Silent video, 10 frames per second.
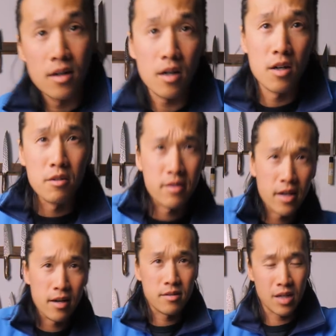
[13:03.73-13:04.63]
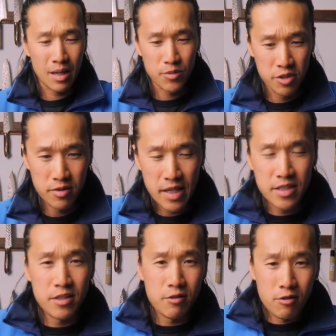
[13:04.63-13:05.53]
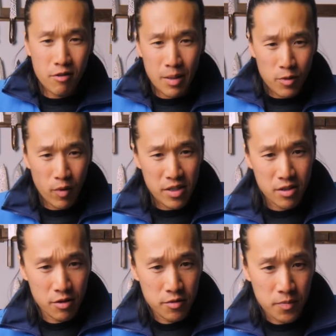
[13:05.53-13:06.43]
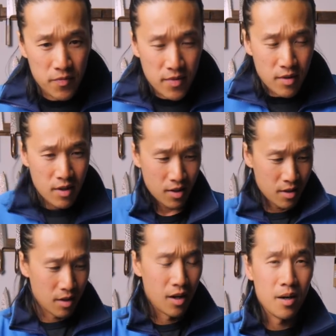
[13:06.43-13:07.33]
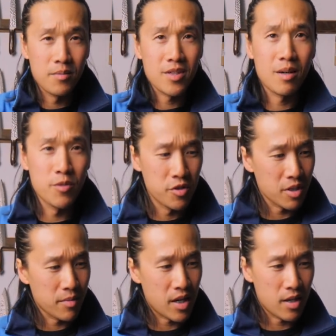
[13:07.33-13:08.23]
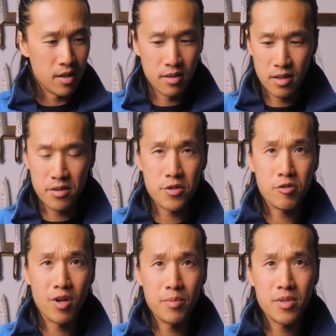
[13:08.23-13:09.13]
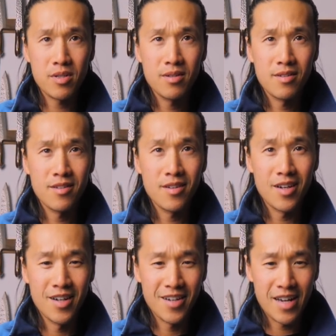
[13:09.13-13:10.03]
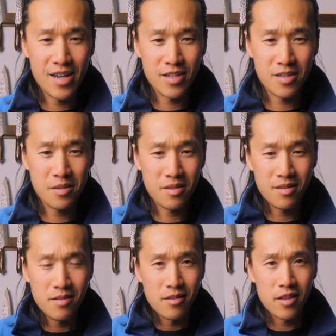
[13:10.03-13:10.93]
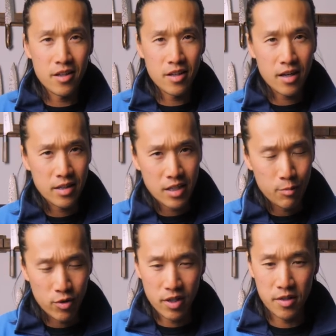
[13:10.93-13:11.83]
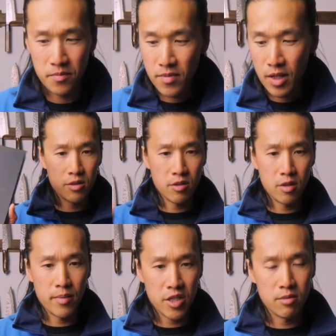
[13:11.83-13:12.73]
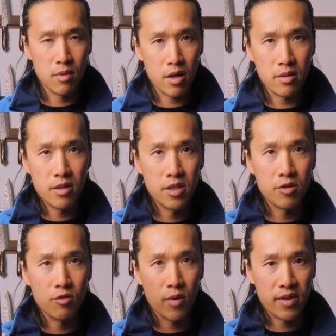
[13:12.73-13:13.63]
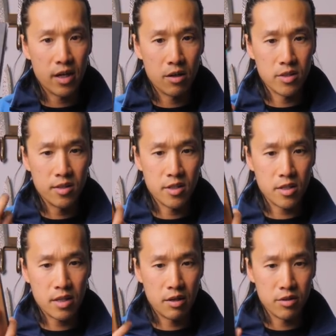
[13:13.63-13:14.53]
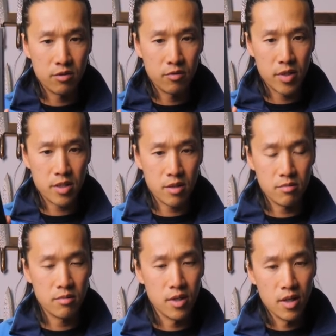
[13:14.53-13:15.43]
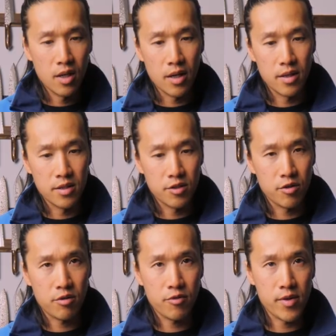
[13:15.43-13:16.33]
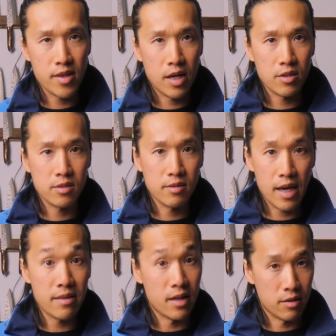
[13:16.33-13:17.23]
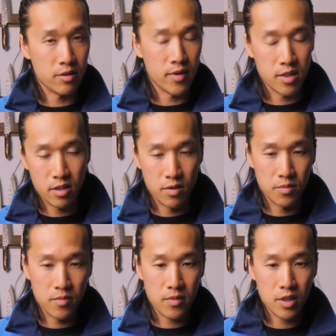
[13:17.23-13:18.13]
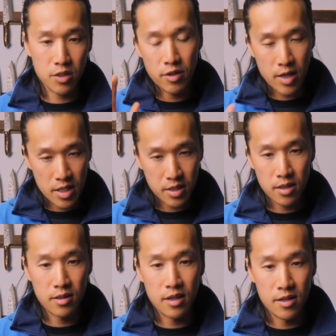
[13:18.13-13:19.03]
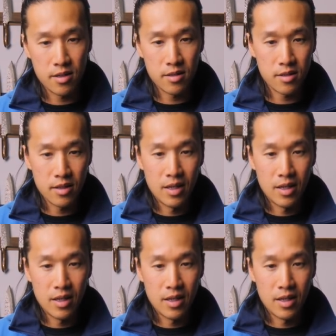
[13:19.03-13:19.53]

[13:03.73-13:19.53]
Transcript: Okay, so I'm too lazy to go grab a whetstone. So I'm using my leather strops as the example here. So imagine, Martin, this is your 1,000, 6,000 whetstone, and this is your 3,000, 8,000 whetstone. So you're asking is,